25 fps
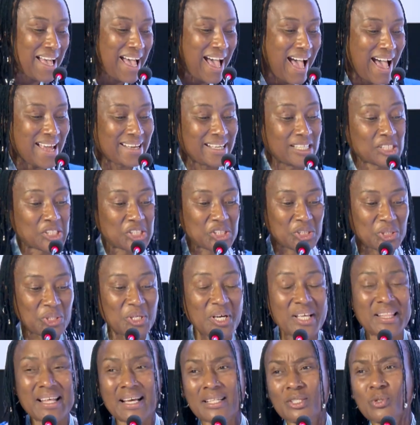and
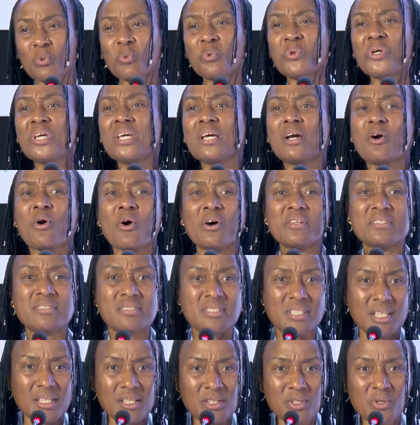ensure that we
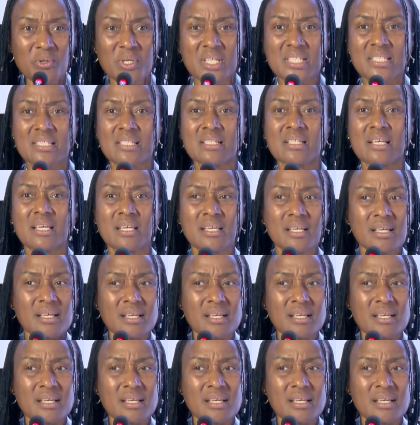continuously